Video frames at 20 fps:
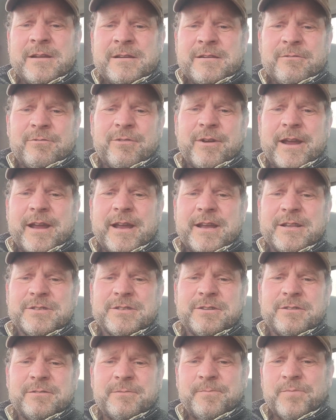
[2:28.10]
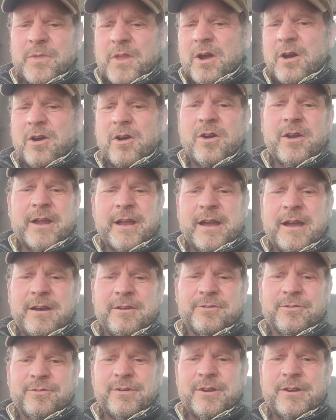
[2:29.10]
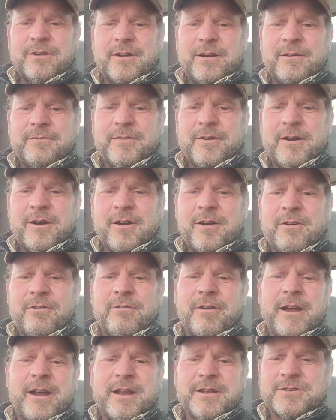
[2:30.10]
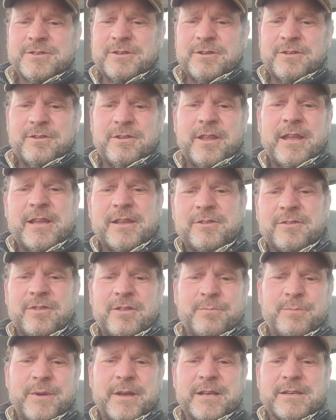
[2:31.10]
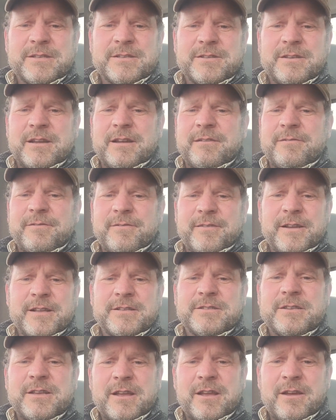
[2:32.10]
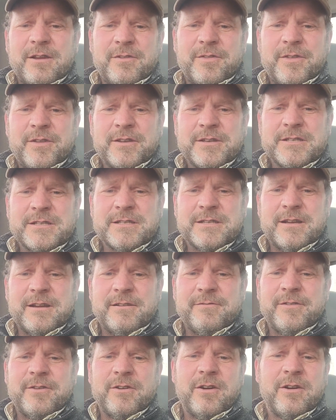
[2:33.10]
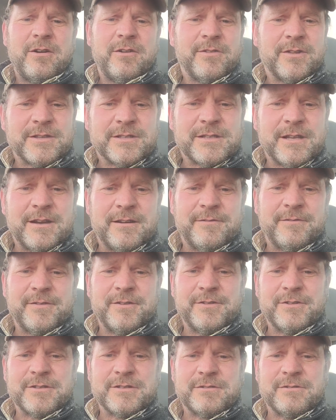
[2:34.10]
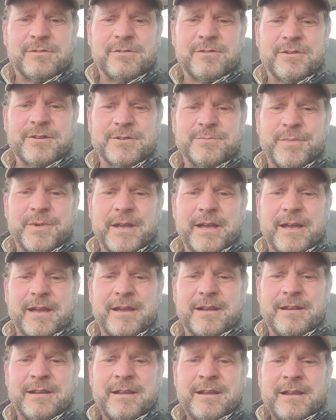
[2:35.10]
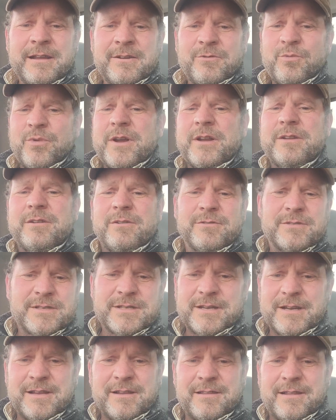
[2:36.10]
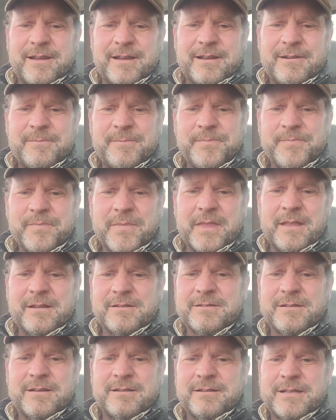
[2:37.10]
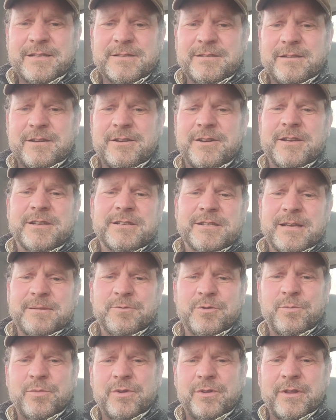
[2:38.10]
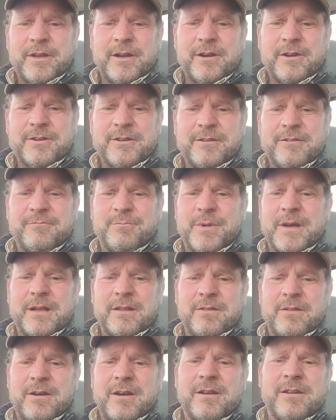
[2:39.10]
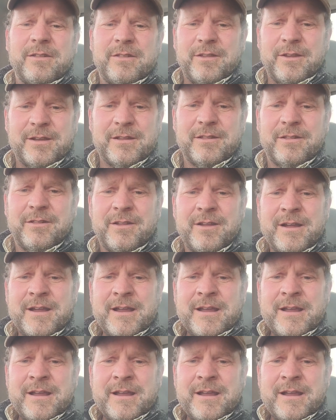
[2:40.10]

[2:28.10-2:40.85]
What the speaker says: ranch and our cows are eating off of our ranch and it's the best stuff and it's the healthiest stuff and all the stuff in the store is bad. We don't say that. That's an unacceptable narrative by a lot of little